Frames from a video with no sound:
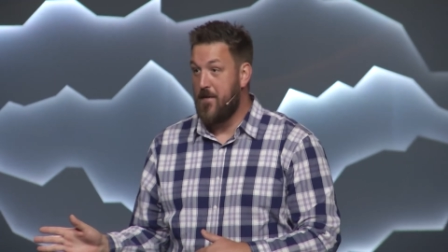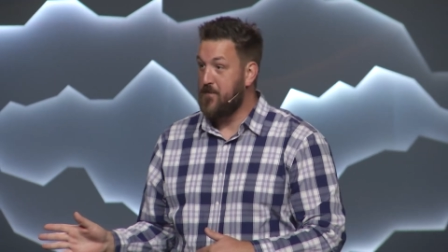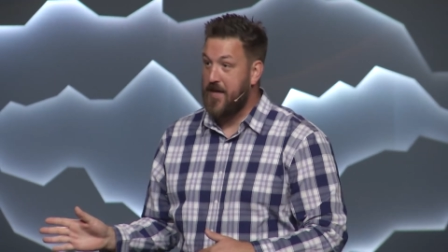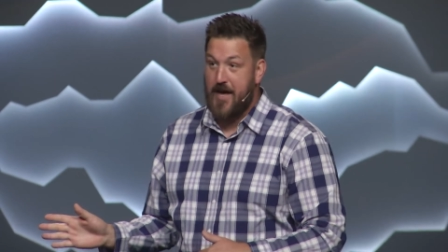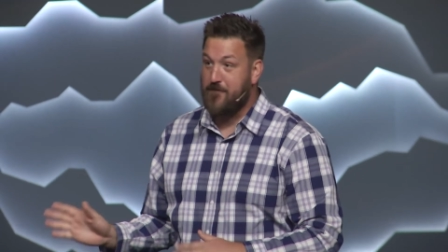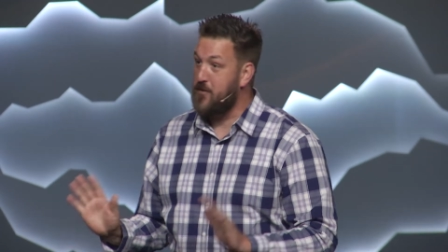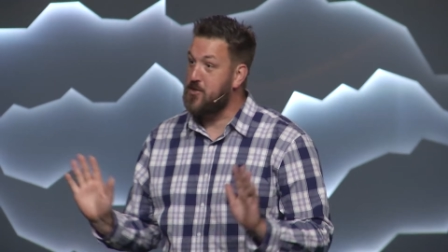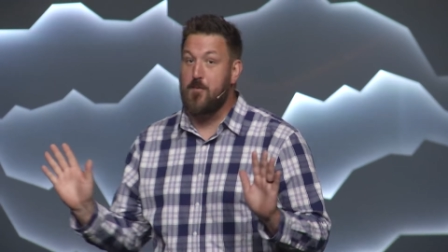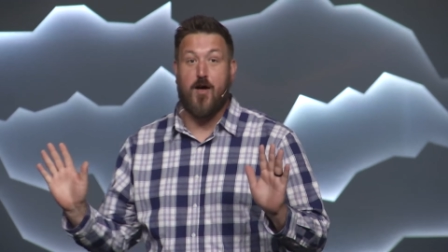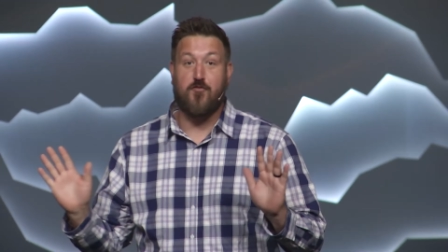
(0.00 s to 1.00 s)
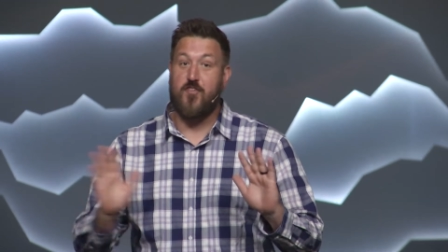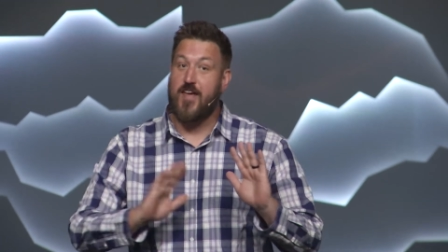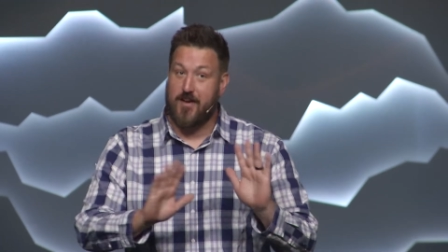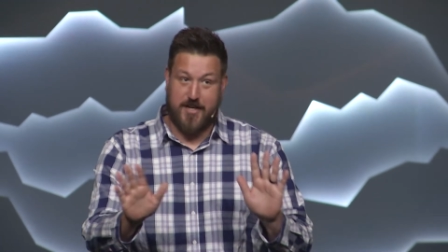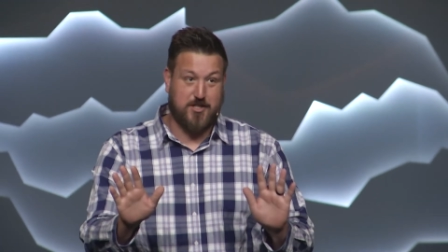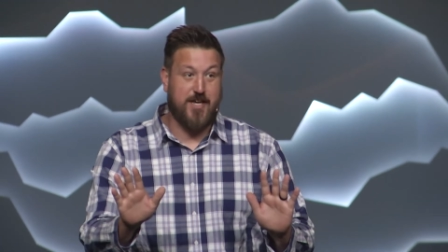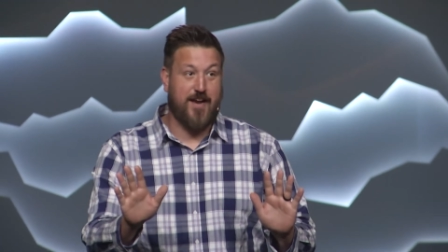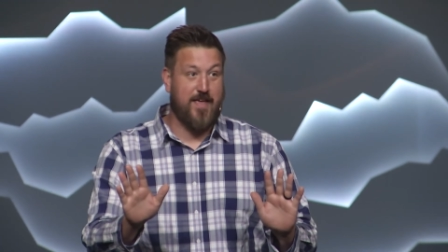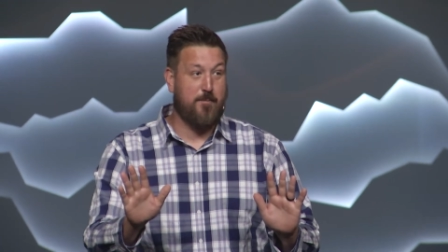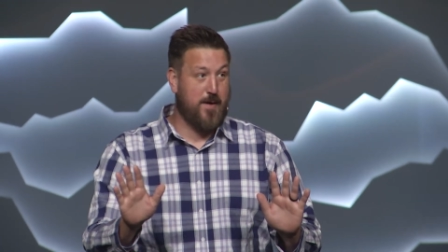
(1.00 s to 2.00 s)
Okay, for a small fee, I'll get you out of
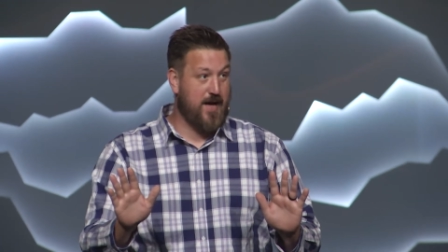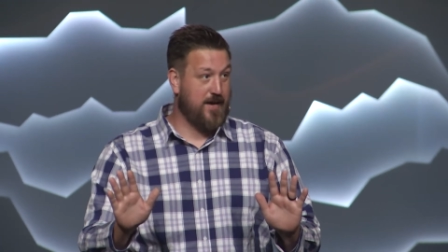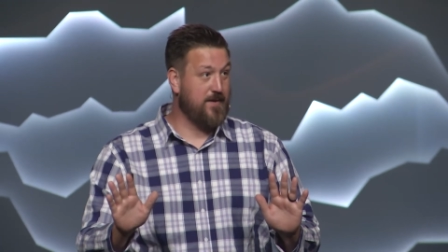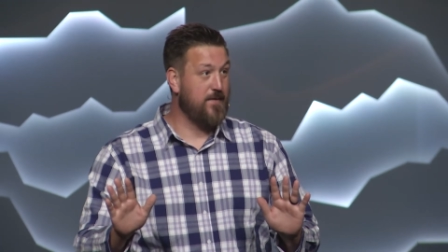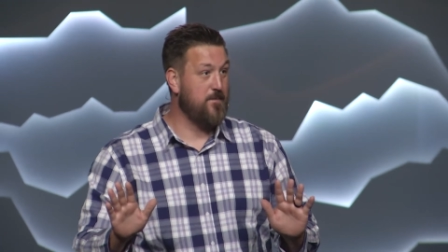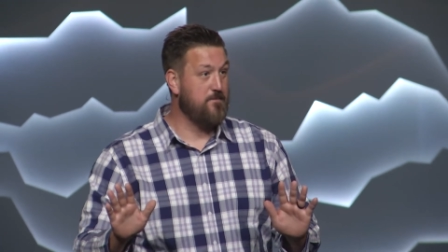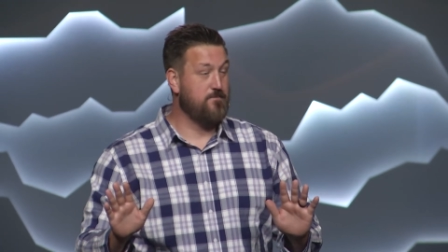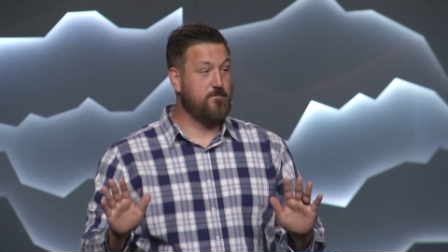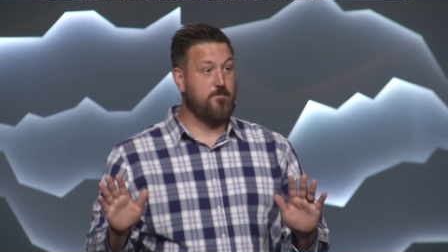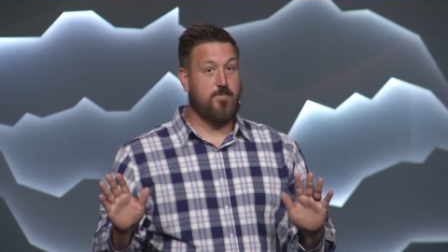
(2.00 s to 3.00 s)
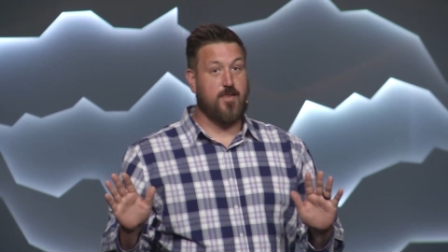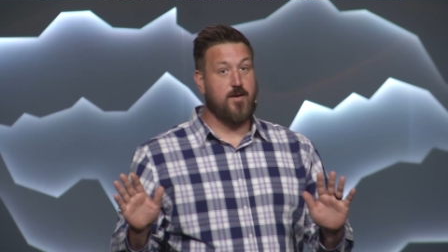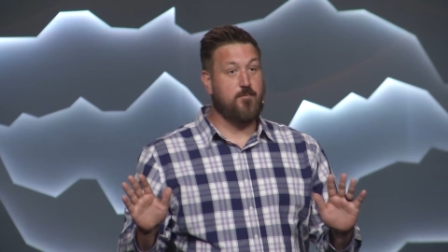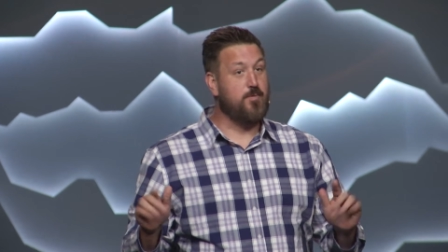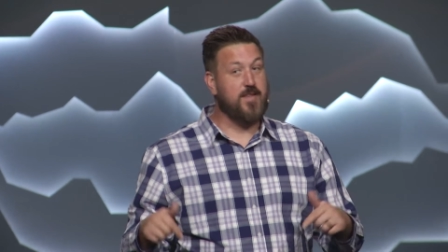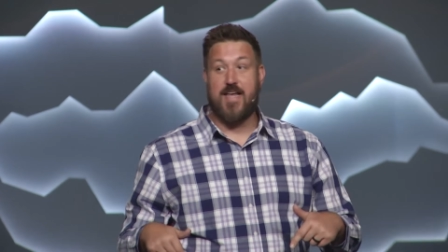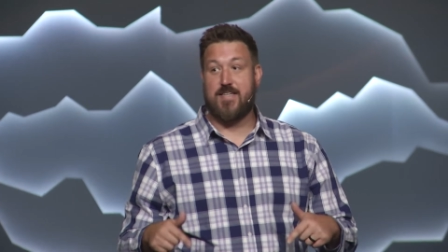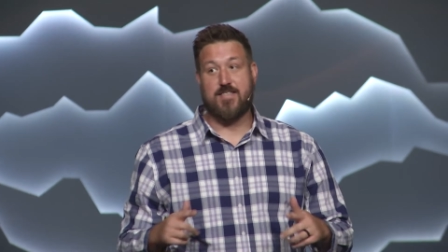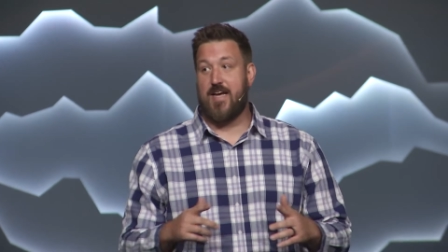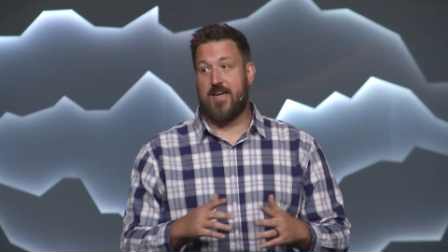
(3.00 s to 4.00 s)
that bind. But
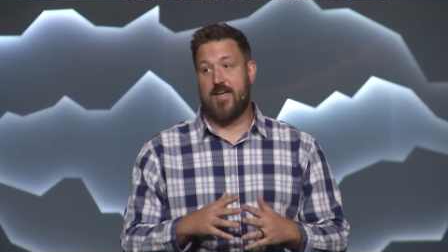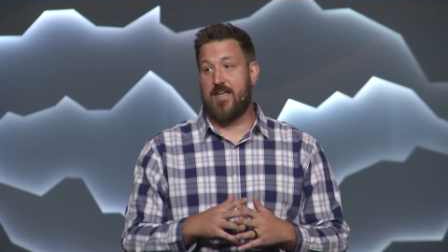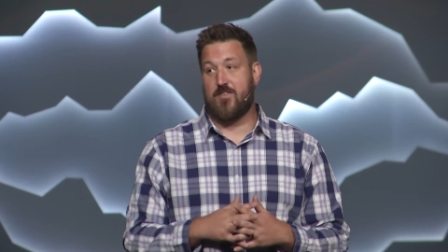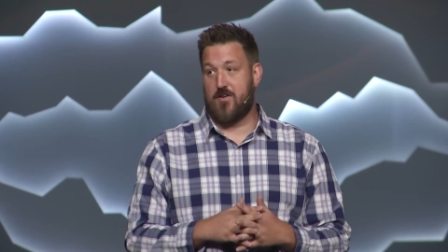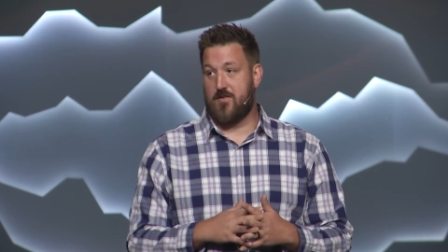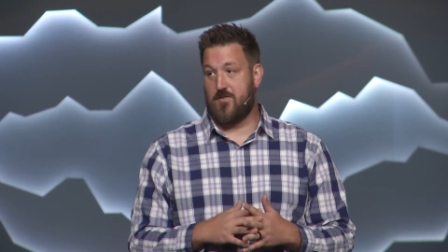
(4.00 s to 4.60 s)
that's not it either.